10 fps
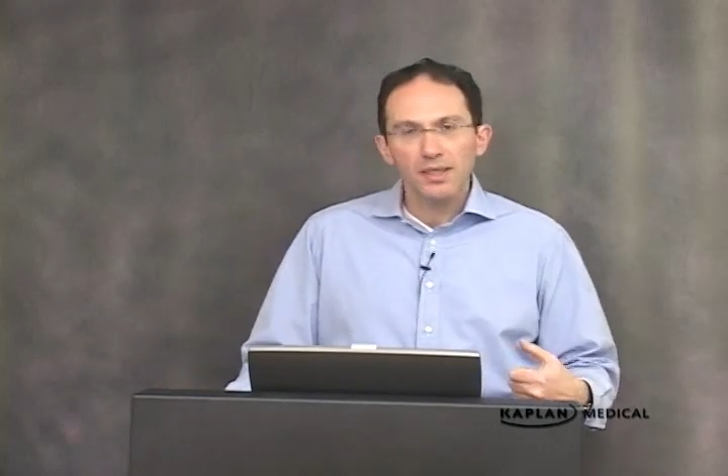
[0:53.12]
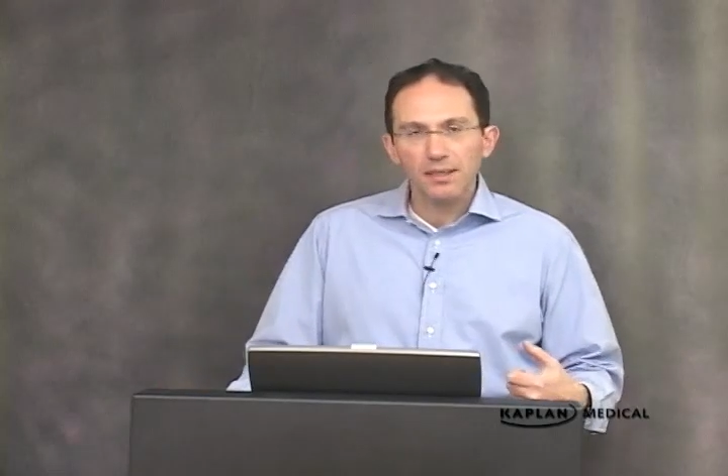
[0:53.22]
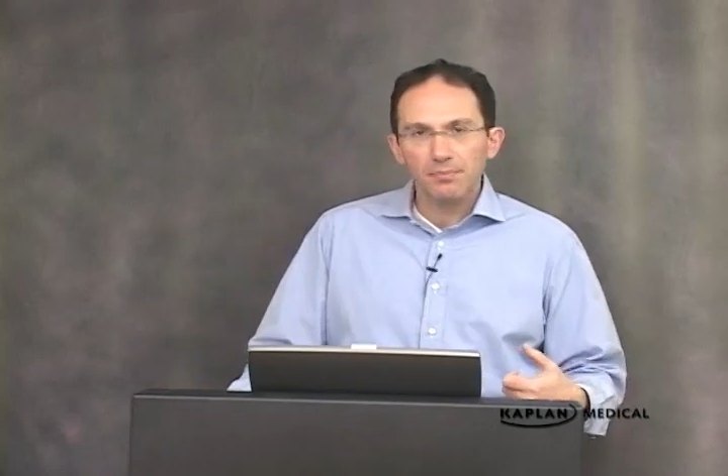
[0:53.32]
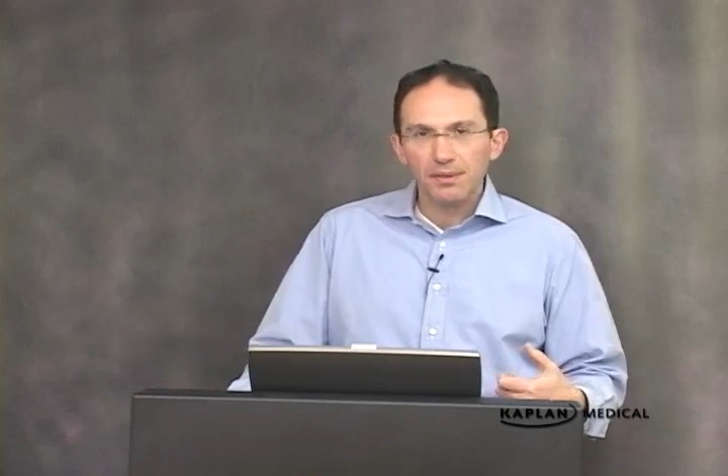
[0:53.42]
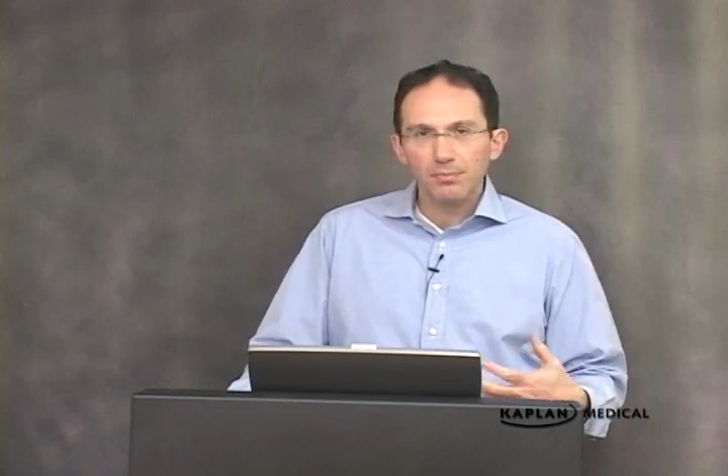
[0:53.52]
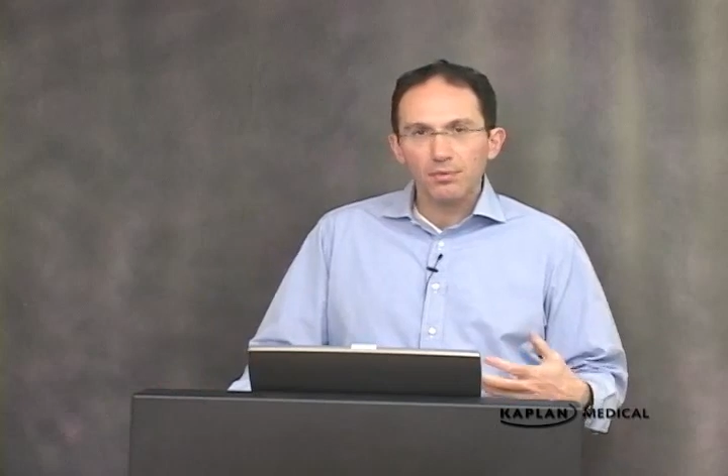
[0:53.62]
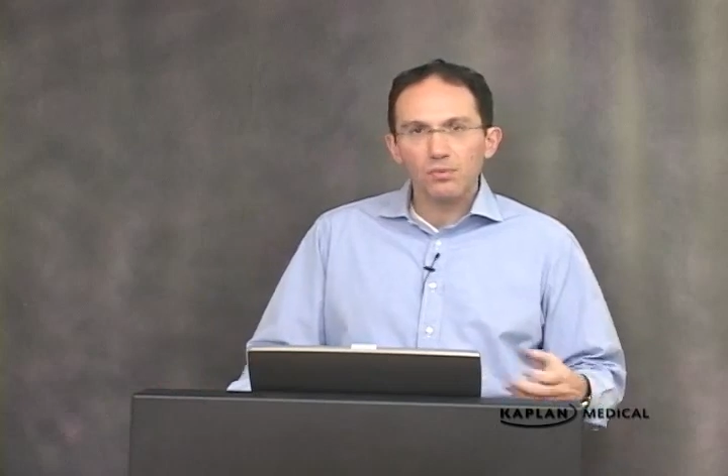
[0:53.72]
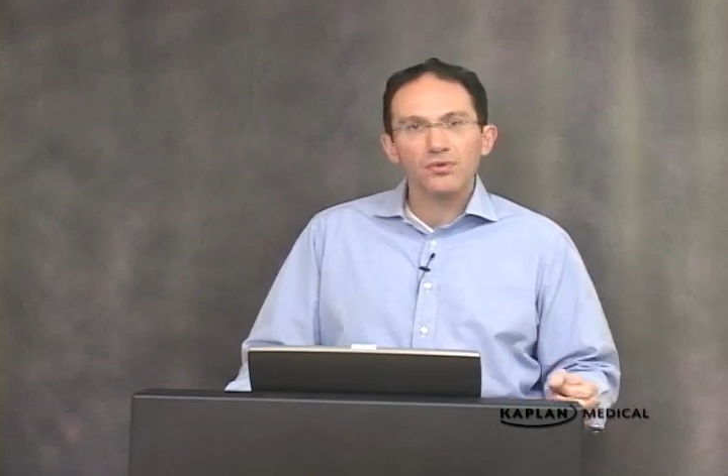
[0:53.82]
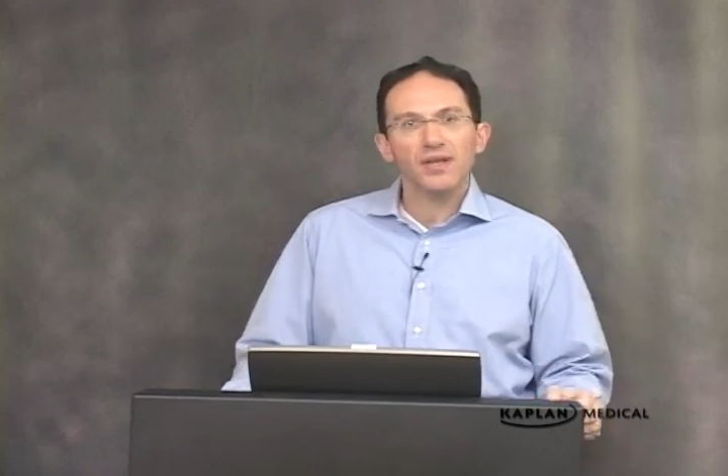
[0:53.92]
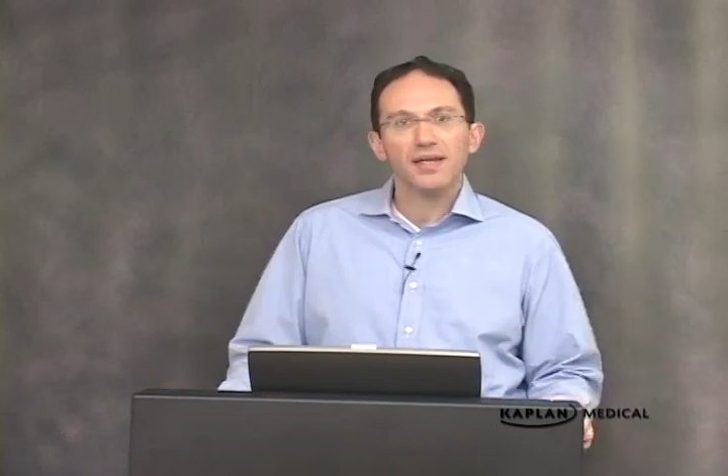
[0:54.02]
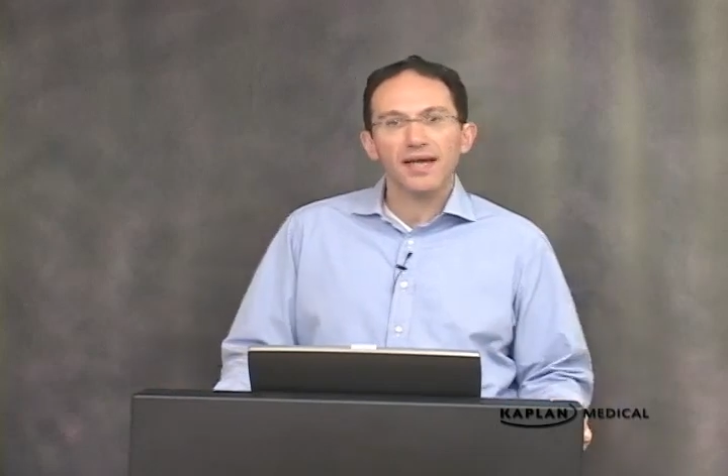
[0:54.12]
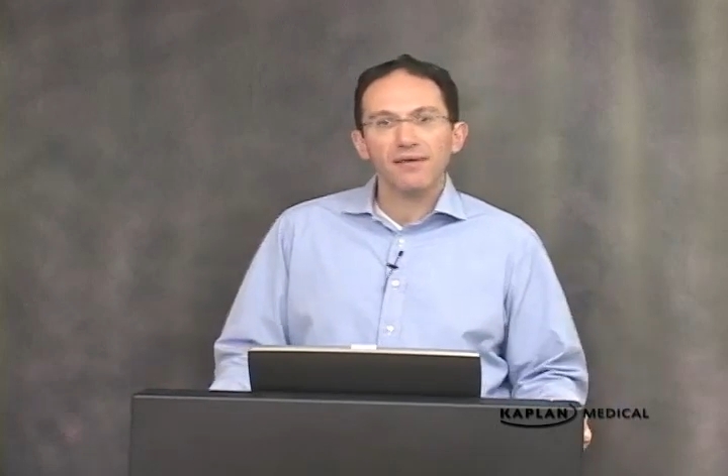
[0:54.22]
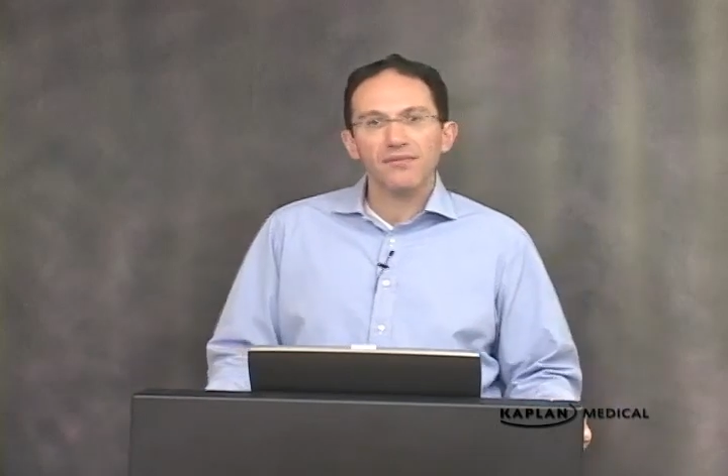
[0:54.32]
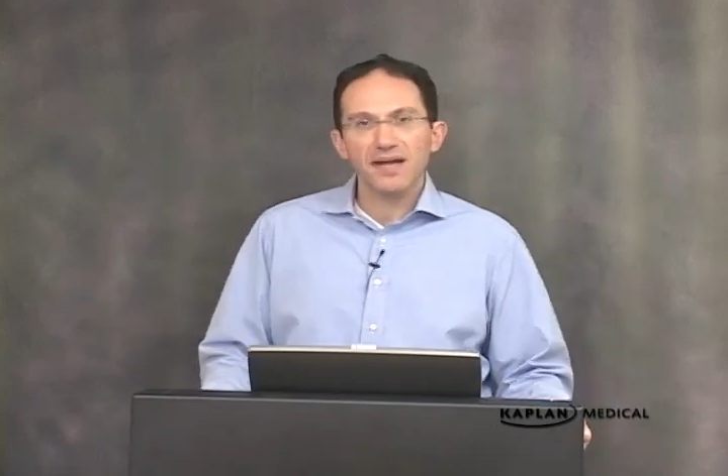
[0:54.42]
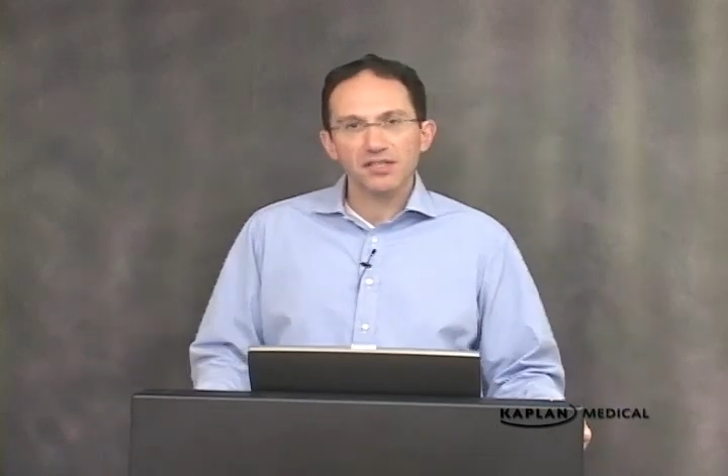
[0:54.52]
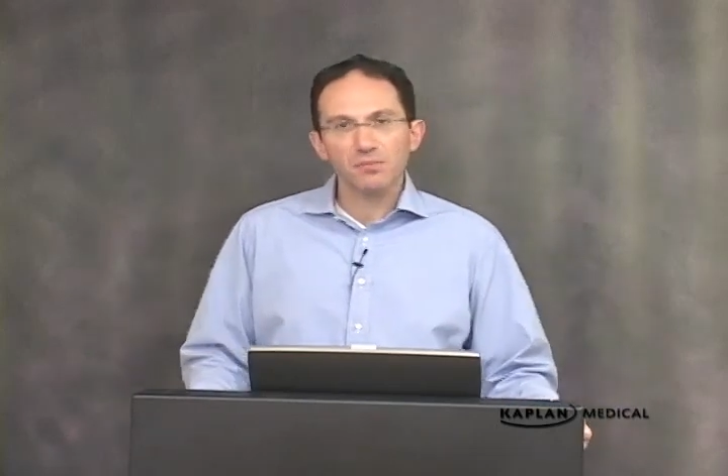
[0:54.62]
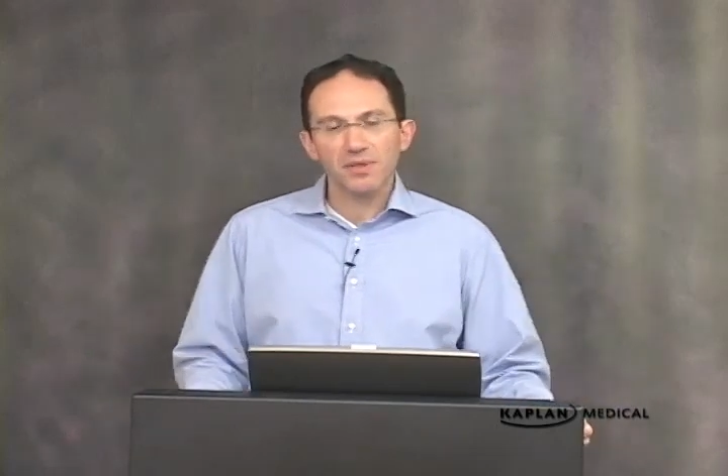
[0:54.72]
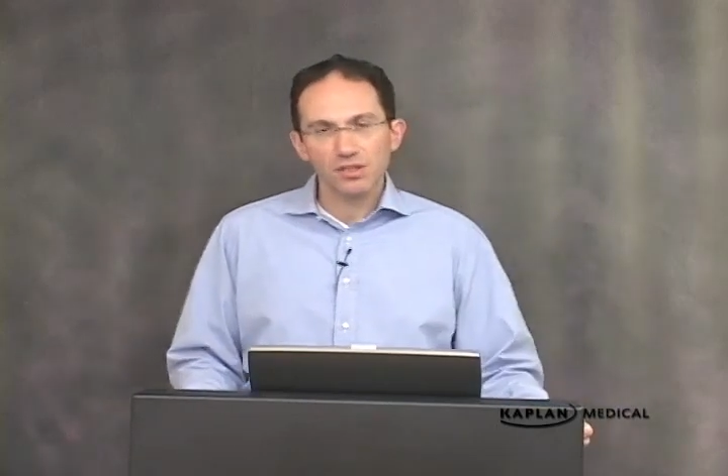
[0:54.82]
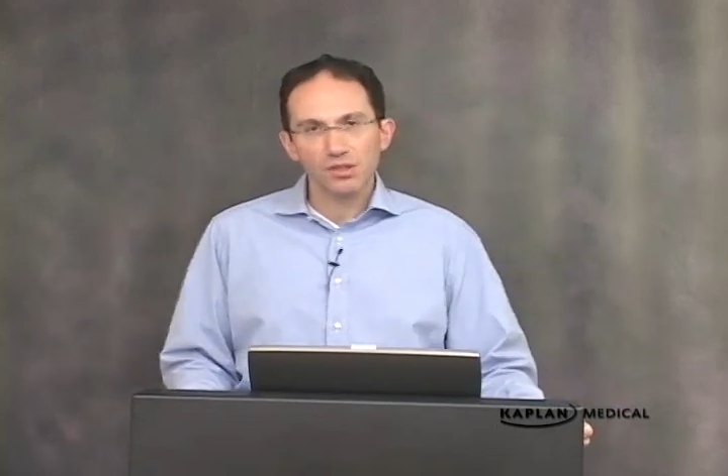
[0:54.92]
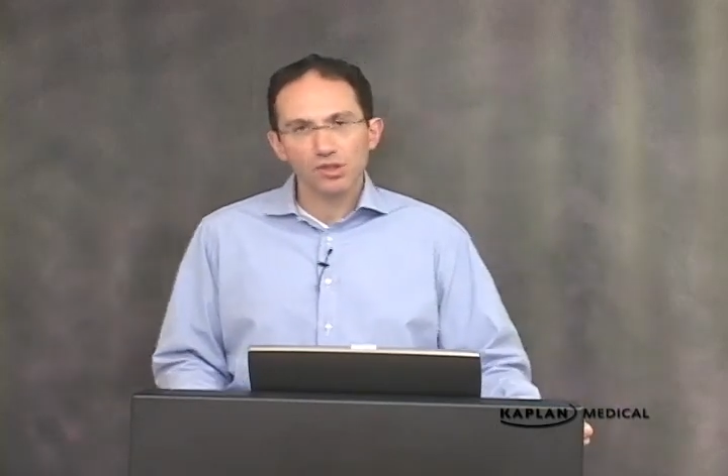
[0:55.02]
in people that have
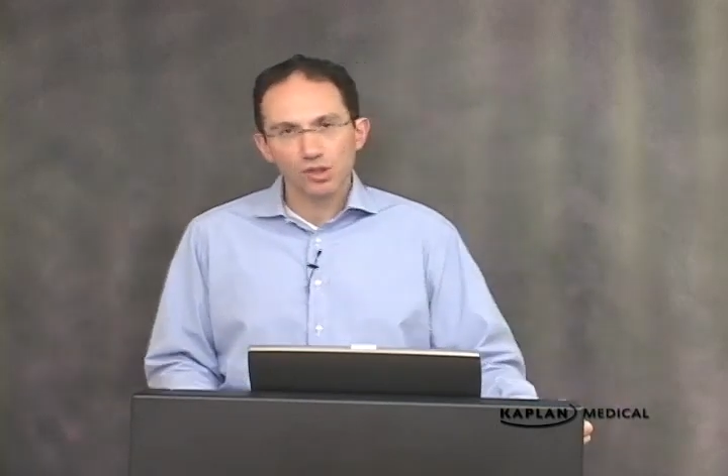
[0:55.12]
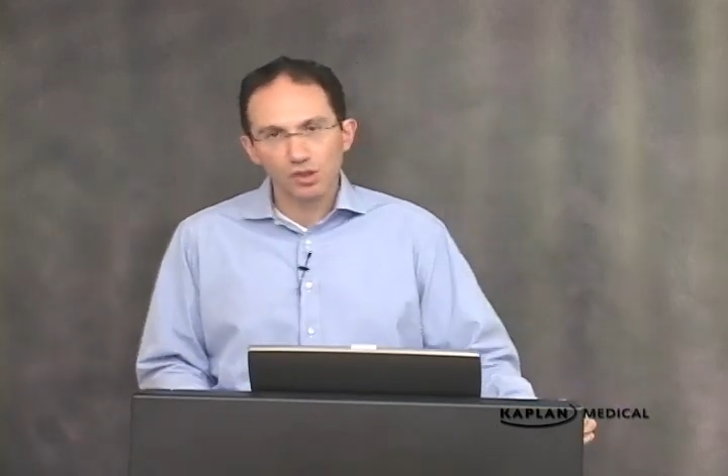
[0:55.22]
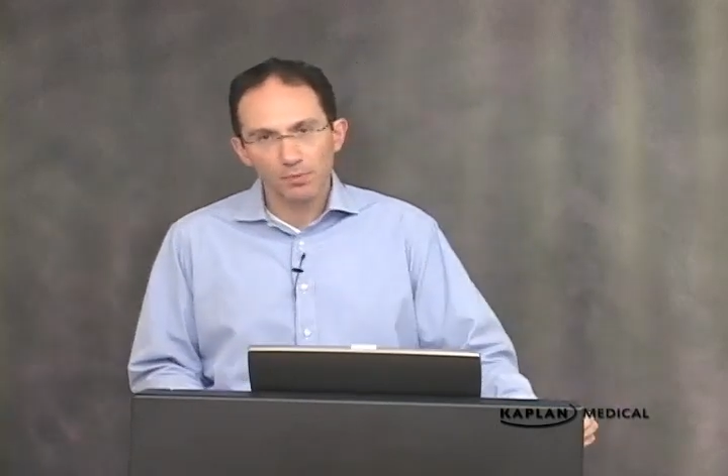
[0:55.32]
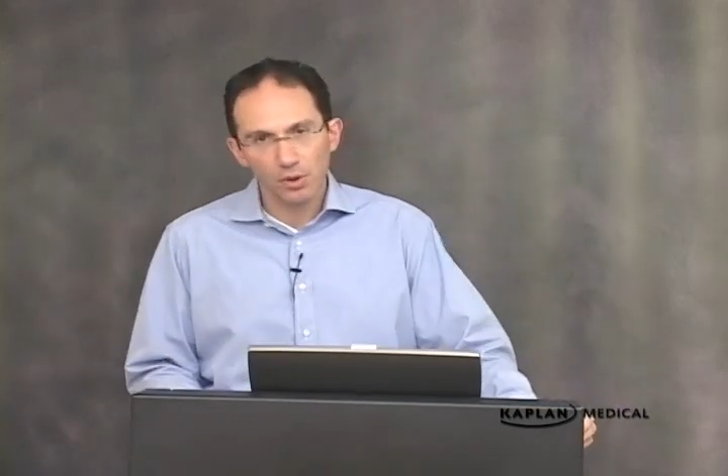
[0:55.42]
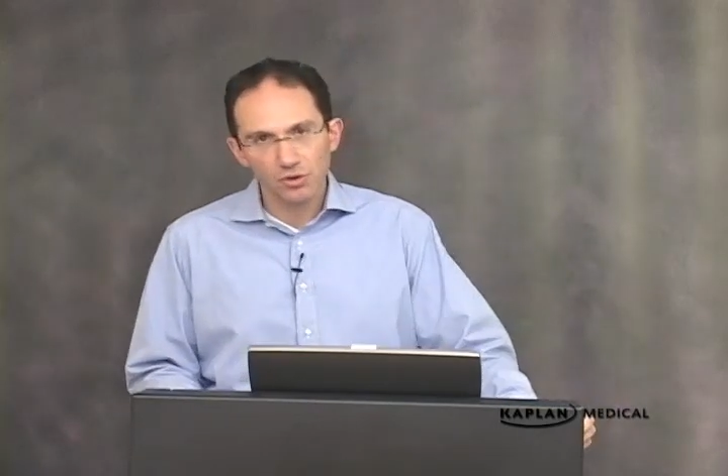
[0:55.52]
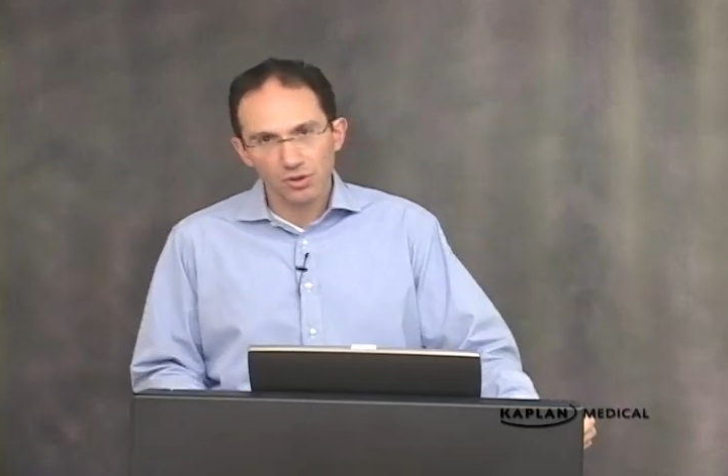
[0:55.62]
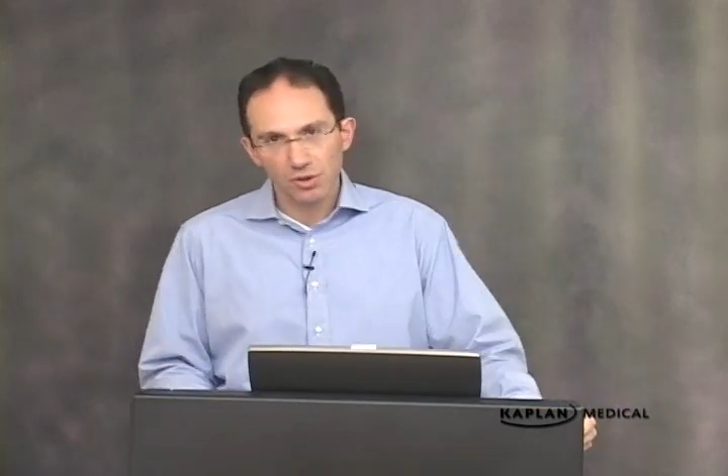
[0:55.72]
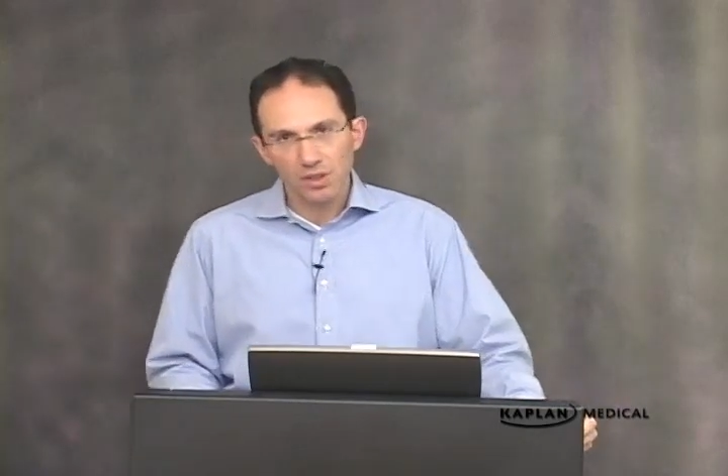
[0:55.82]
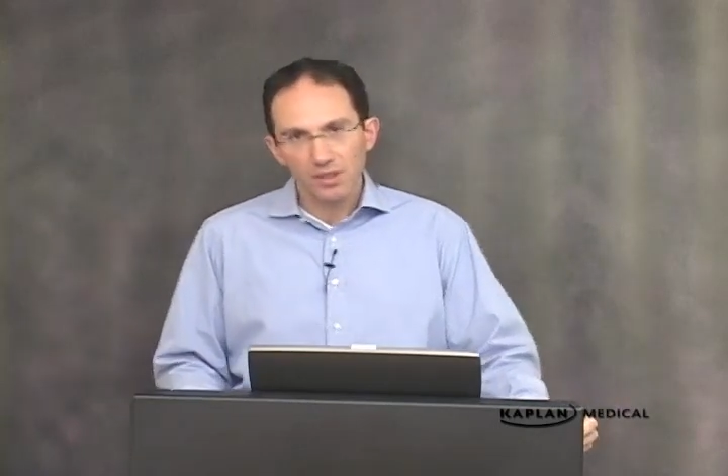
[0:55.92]
asbestos exposure,